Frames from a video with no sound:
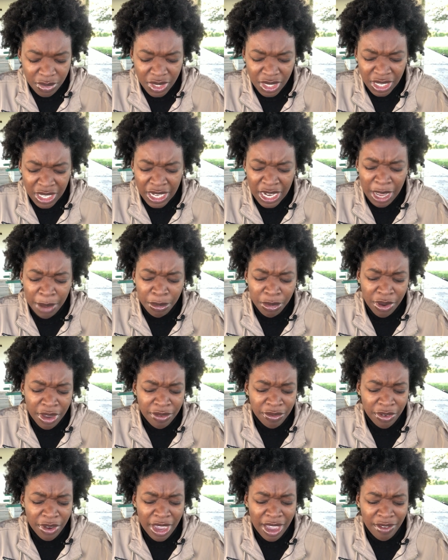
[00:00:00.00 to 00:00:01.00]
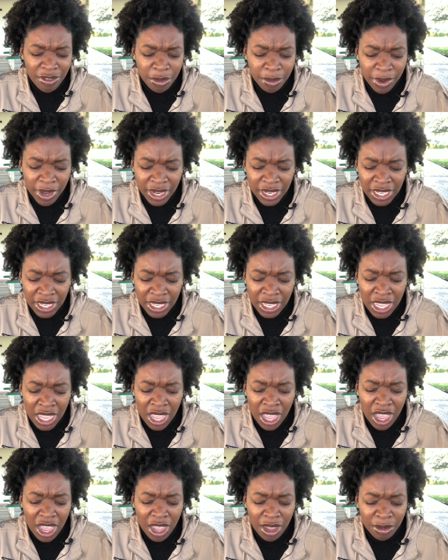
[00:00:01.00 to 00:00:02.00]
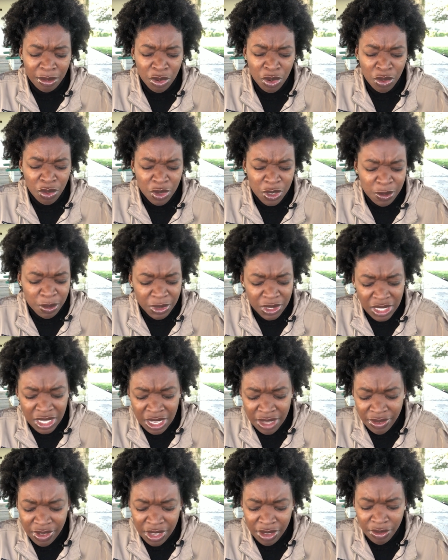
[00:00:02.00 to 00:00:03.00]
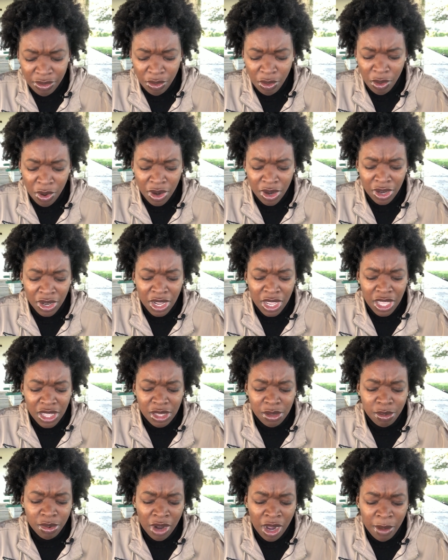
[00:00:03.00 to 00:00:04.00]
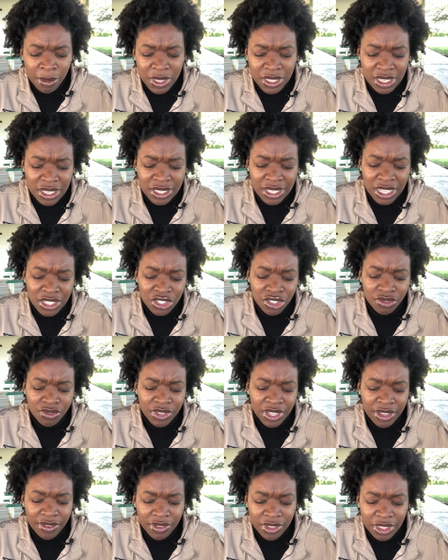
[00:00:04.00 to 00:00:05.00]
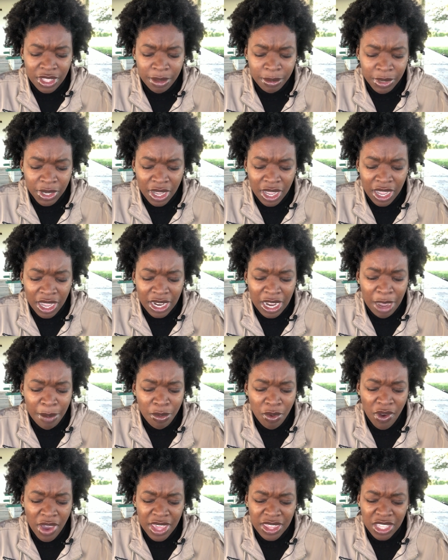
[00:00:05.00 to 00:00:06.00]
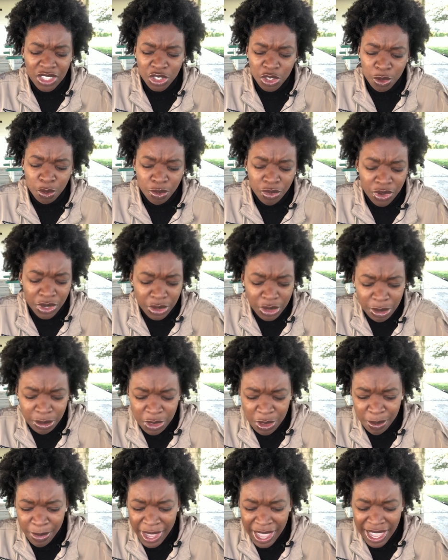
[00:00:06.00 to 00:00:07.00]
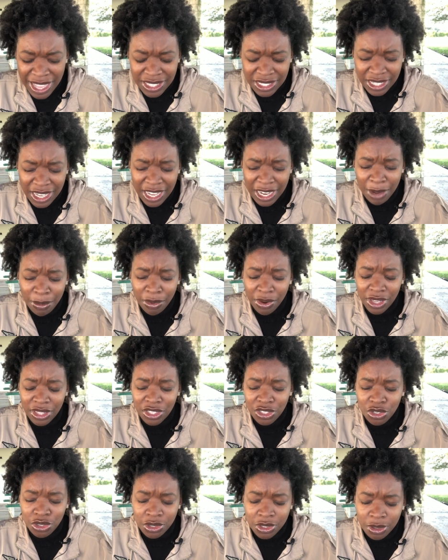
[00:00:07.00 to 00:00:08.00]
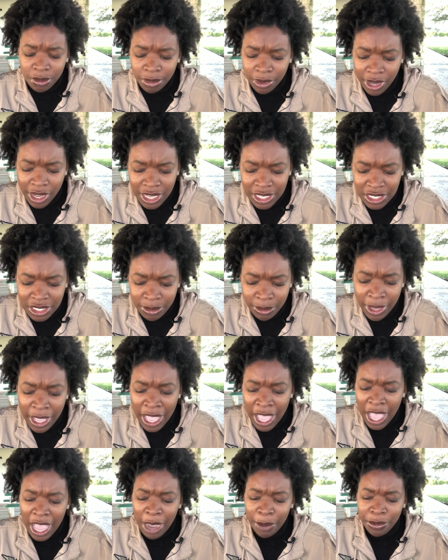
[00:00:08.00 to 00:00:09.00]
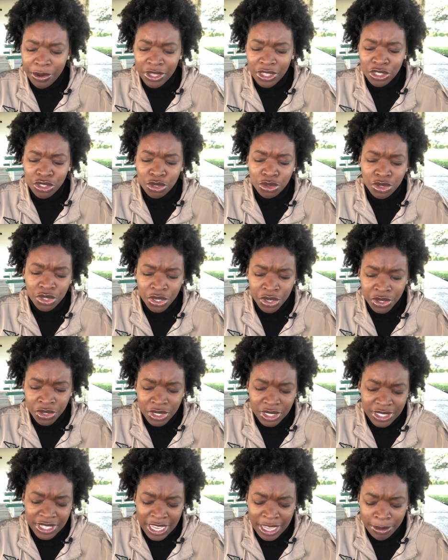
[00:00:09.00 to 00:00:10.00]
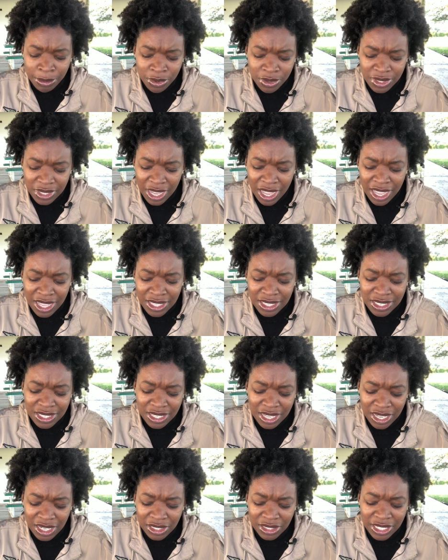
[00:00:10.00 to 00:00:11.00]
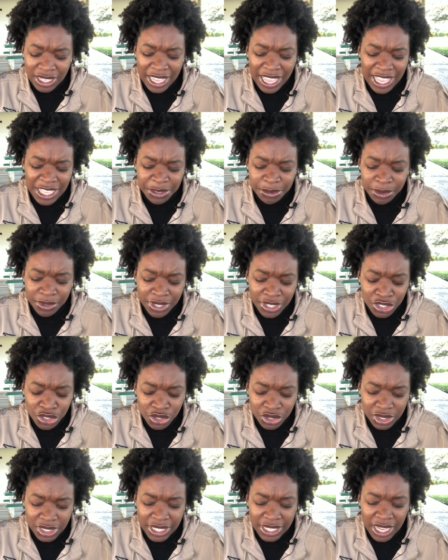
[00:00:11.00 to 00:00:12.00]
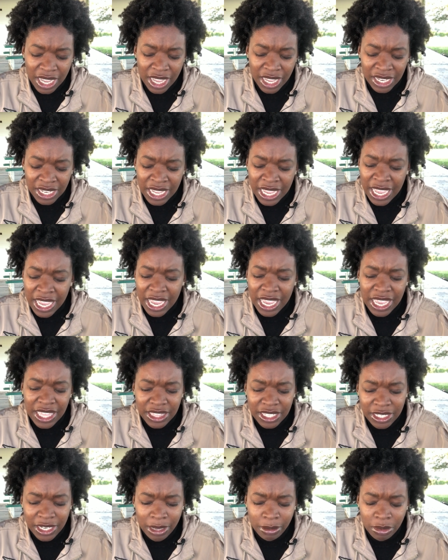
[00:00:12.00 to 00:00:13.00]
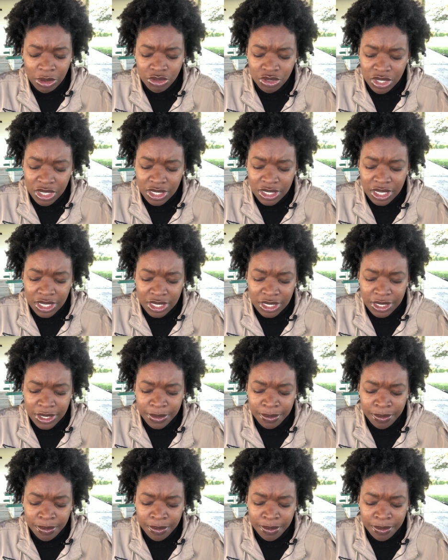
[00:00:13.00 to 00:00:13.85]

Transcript: And I pray for everybody um, who is believing for the promises that you've given them, God. I pray that you bring them to pass, God. I pray that you surprise them. I pray that you turn the tables, God, suddenly, exponentially, God, in the name of Jesus.